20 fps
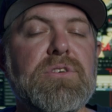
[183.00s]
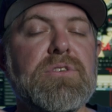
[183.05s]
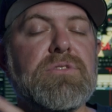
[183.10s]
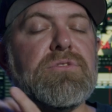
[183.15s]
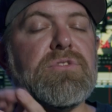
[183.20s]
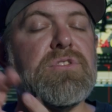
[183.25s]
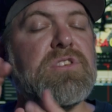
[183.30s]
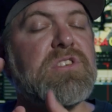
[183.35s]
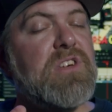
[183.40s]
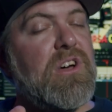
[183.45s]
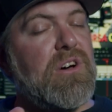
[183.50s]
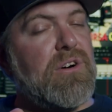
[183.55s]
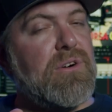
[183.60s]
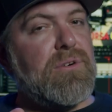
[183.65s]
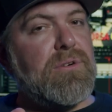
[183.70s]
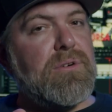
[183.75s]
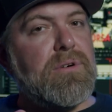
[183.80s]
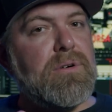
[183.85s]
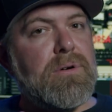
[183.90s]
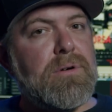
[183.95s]

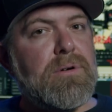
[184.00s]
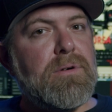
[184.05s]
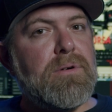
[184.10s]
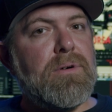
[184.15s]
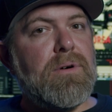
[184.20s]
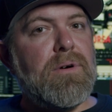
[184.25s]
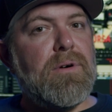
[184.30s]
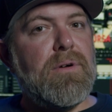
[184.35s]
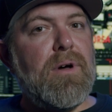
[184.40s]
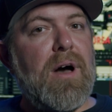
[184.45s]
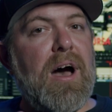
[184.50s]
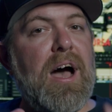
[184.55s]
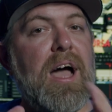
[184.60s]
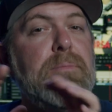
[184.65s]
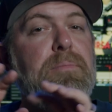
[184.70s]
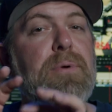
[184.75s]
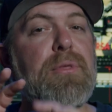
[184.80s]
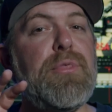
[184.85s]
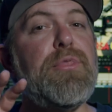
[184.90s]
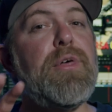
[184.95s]
So,
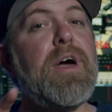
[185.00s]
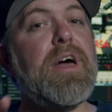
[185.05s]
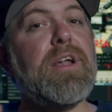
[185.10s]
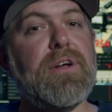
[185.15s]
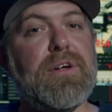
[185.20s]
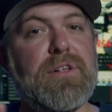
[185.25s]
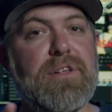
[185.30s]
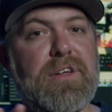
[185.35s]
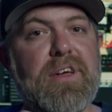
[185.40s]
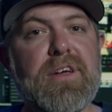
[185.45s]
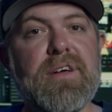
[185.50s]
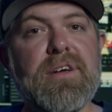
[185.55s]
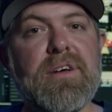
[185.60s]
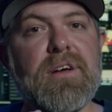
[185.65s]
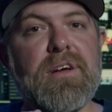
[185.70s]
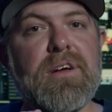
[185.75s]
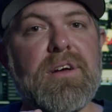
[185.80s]
hypothetically,